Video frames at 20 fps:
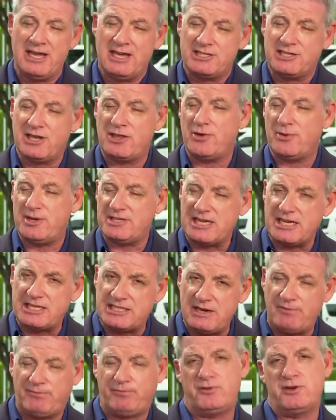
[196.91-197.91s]
So there is a
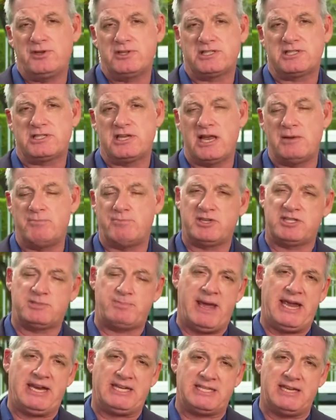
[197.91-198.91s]
difference in
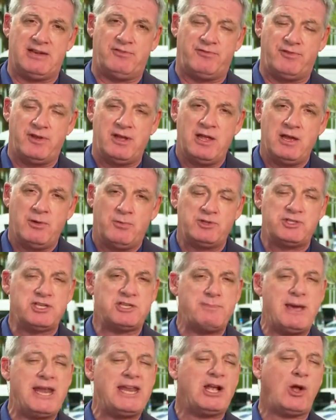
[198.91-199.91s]
perspective, which
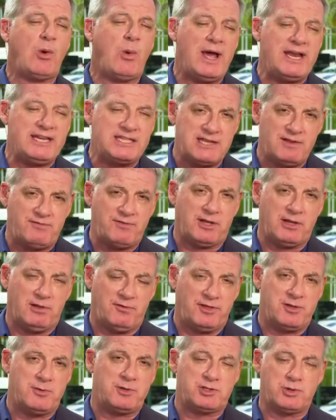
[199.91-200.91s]
has made it quite difficult
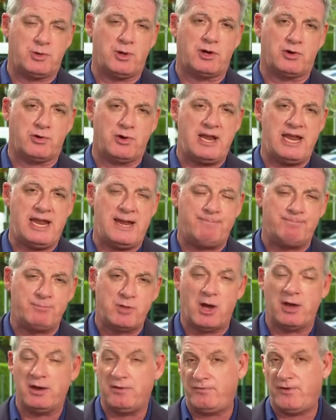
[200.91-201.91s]
for them to agree
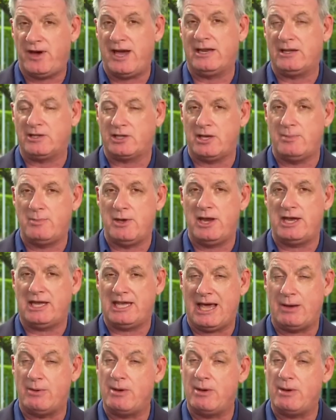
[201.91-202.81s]
on a final communique.